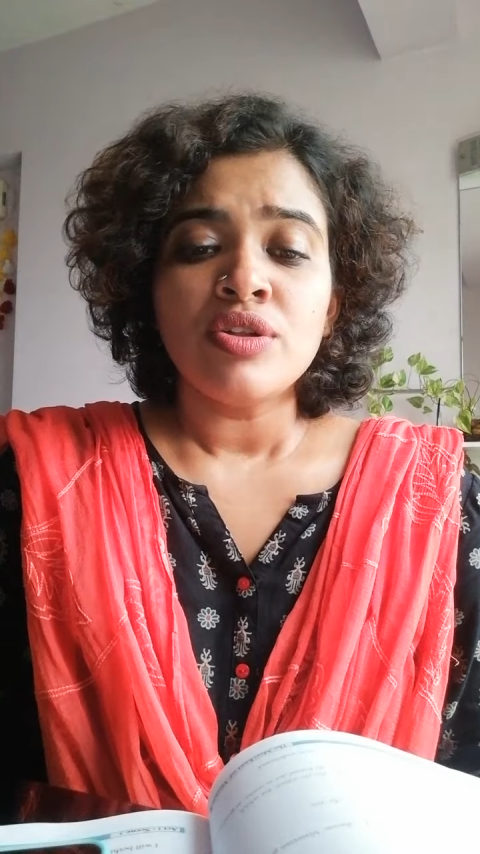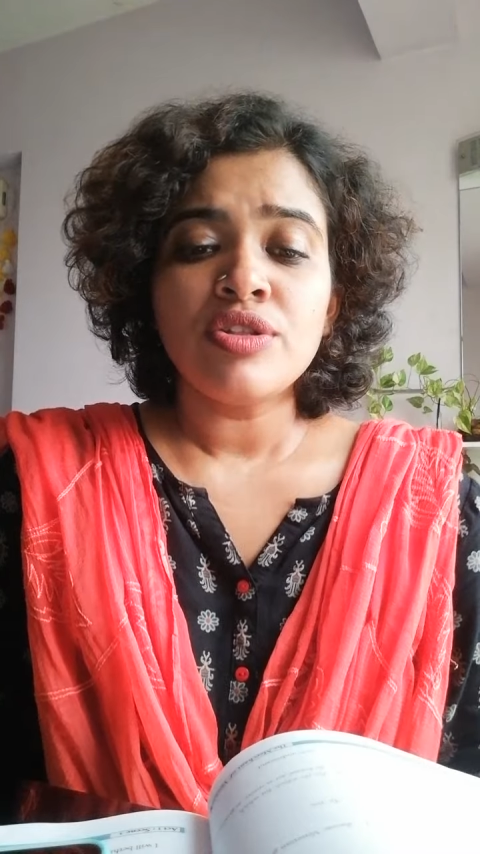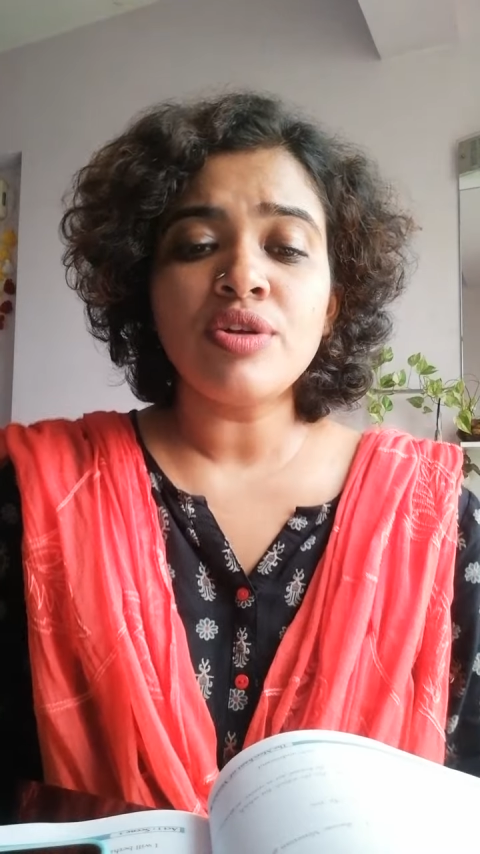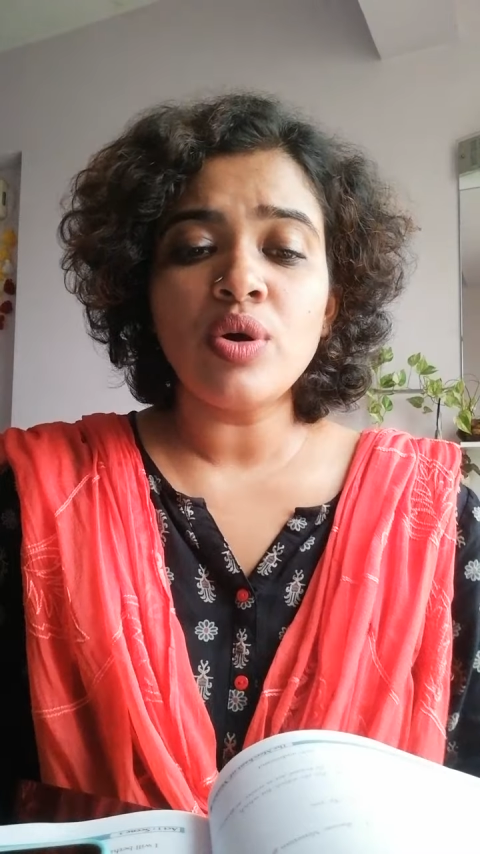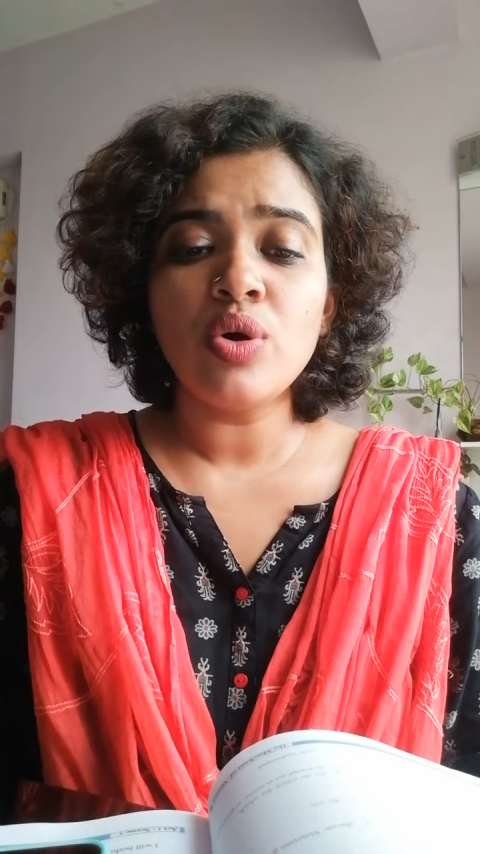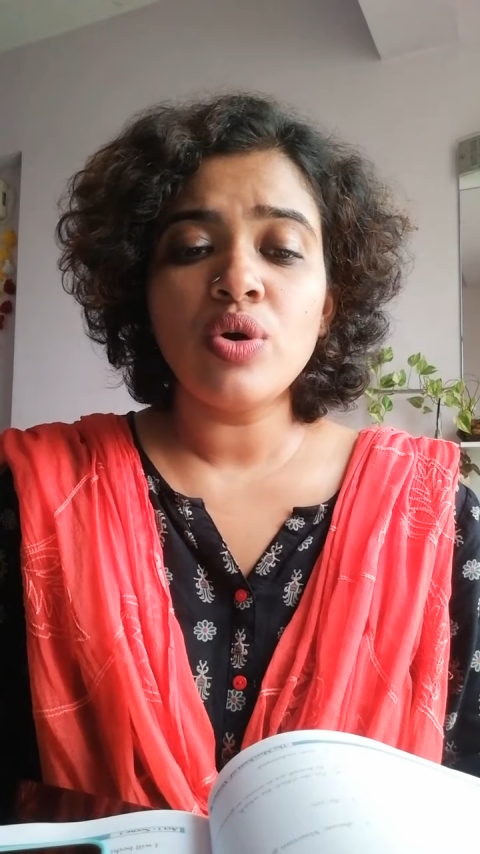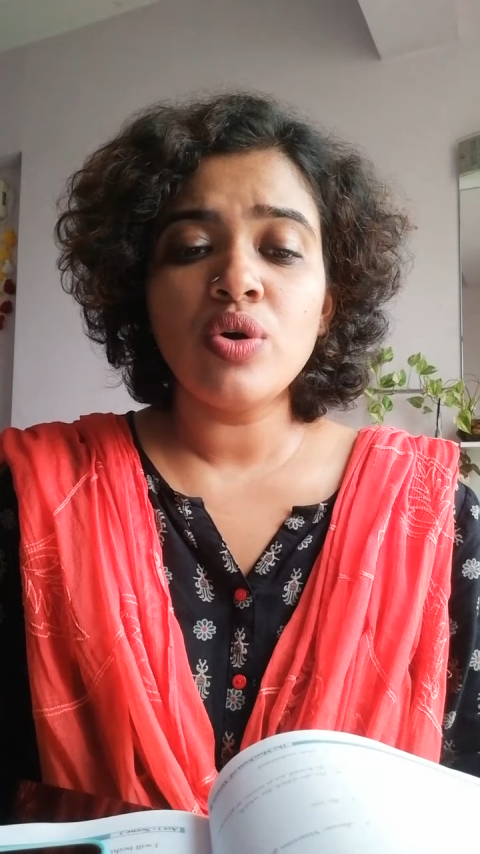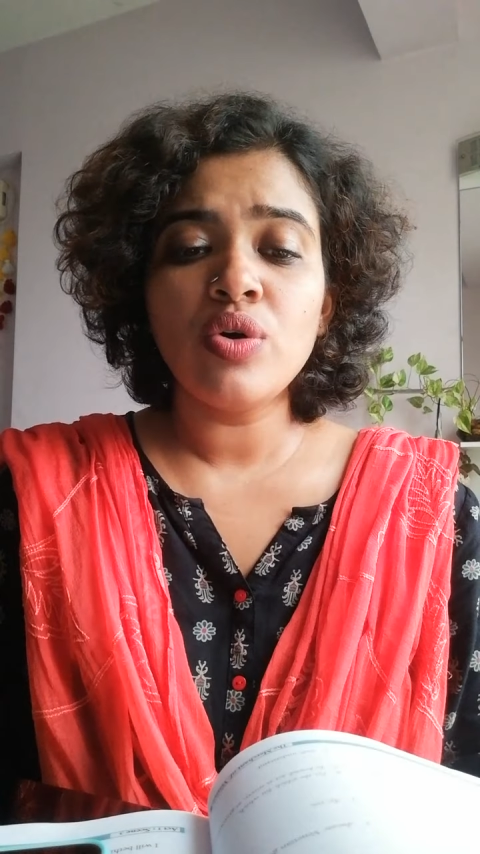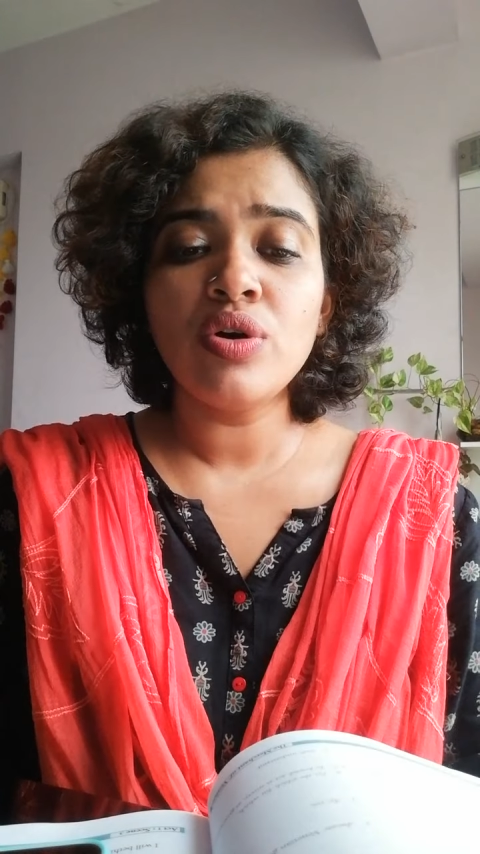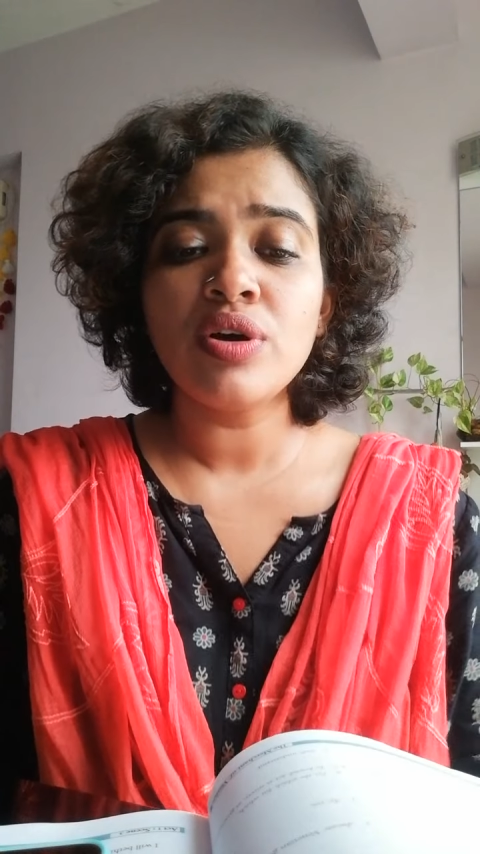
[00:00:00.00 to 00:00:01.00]

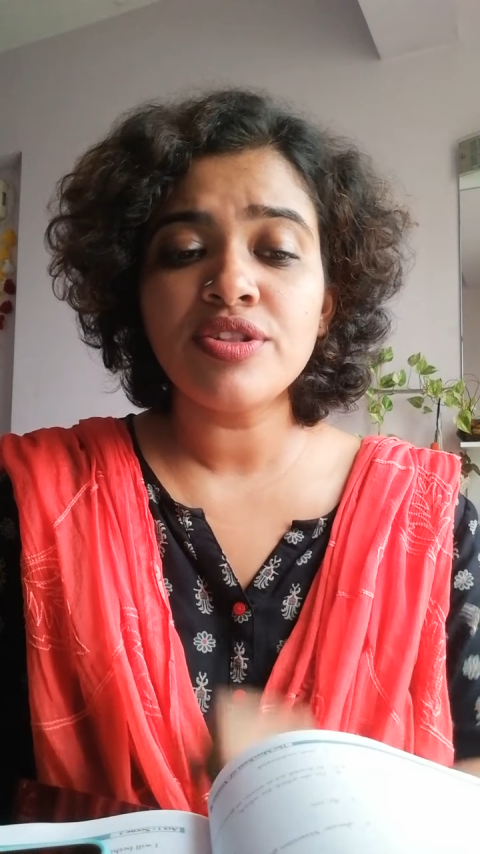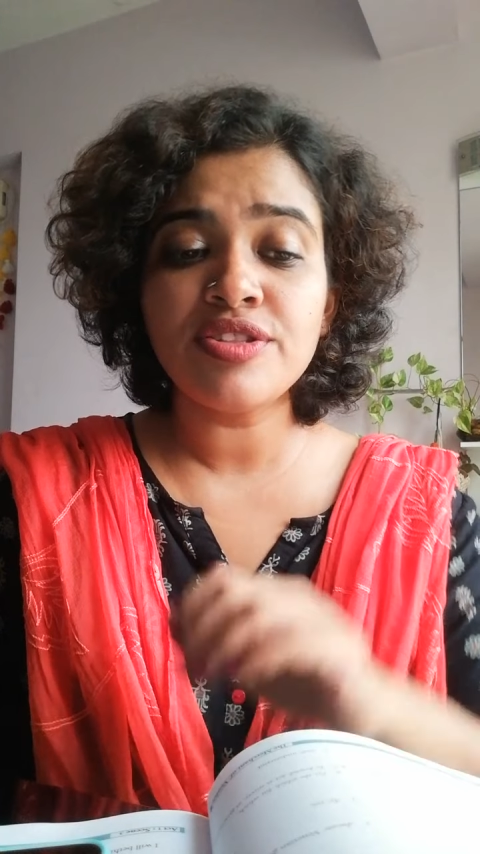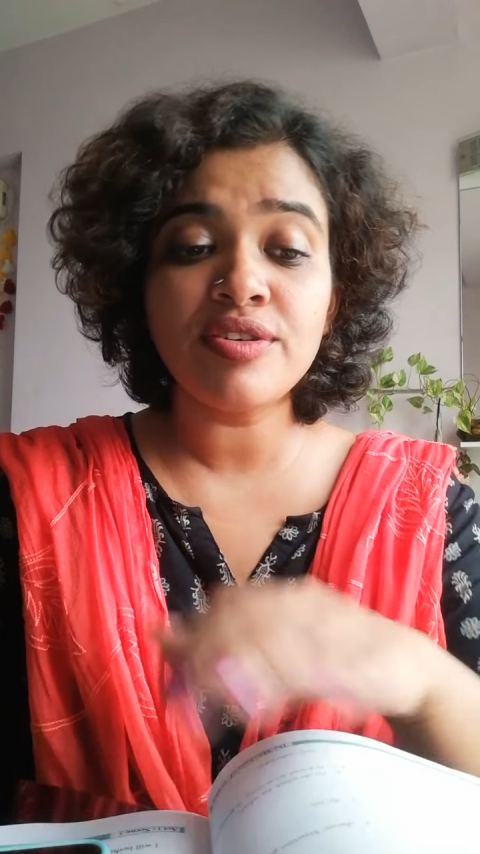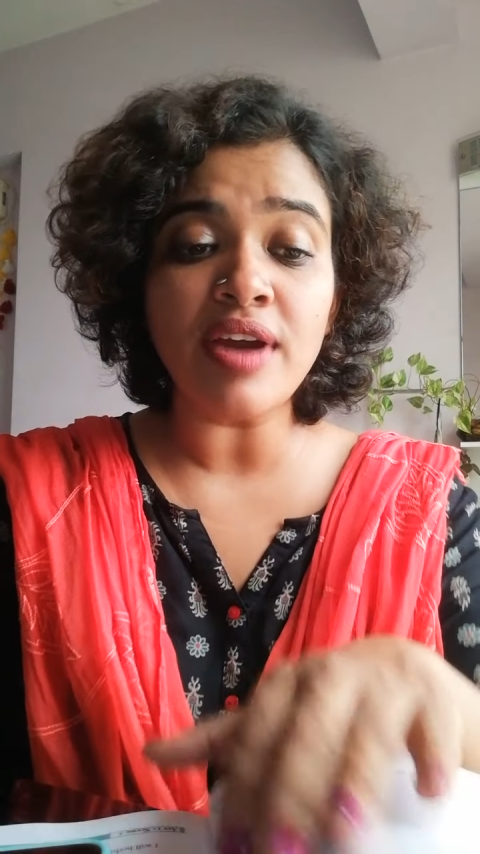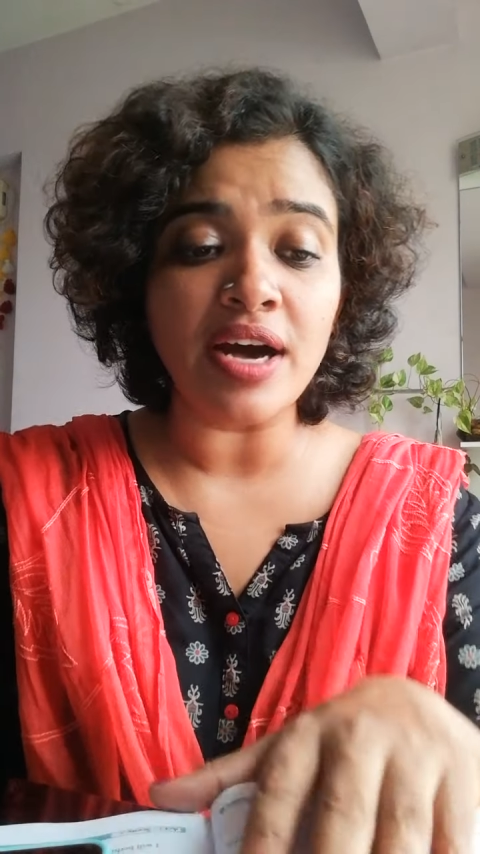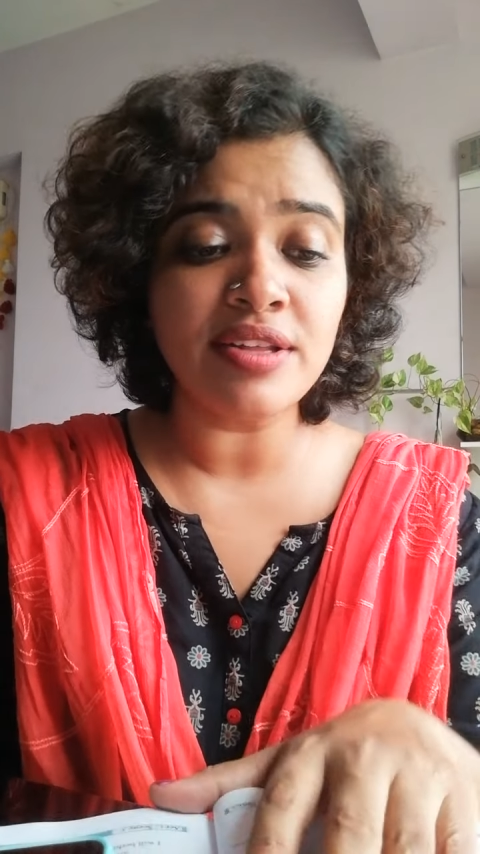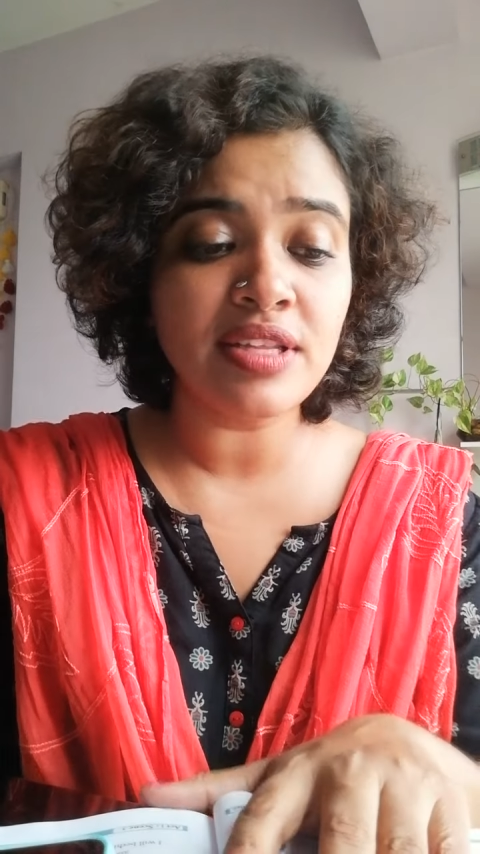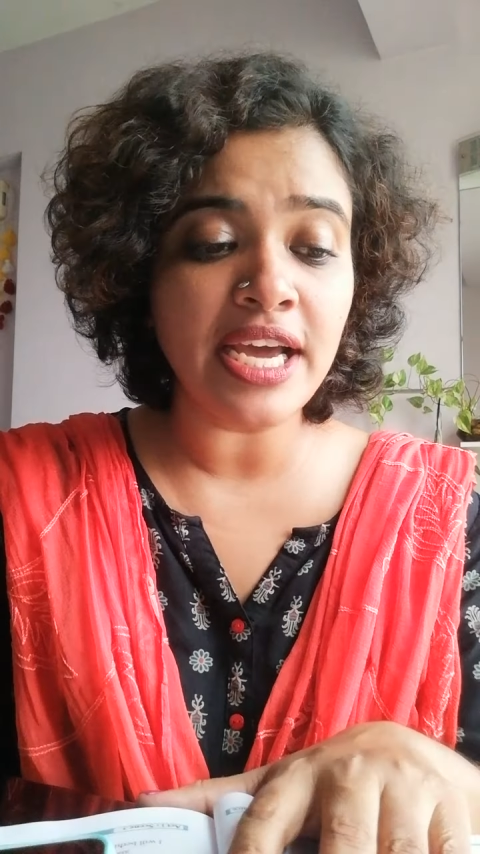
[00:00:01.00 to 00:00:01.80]
so sirrah